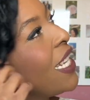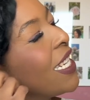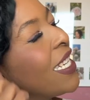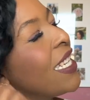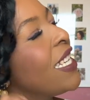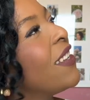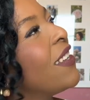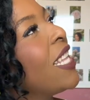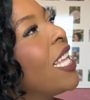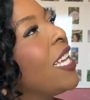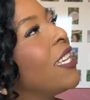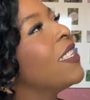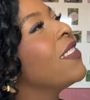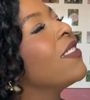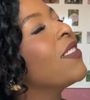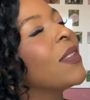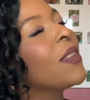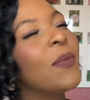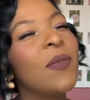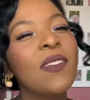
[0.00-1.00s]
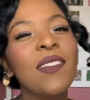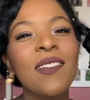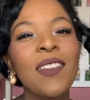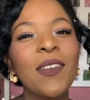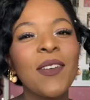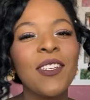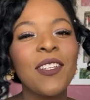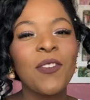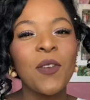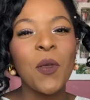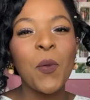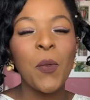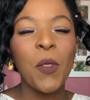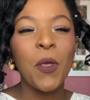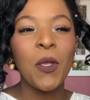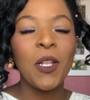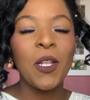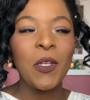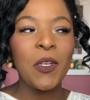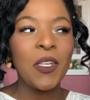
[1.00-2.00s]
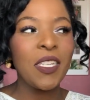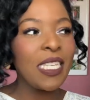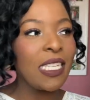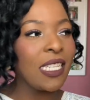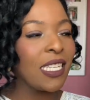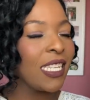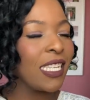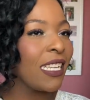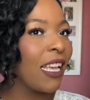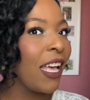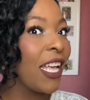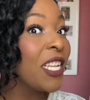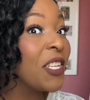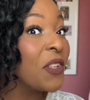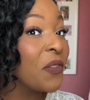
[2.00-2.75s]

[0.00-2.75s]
it out loud, it seems as though I shop there a lot, and I kind of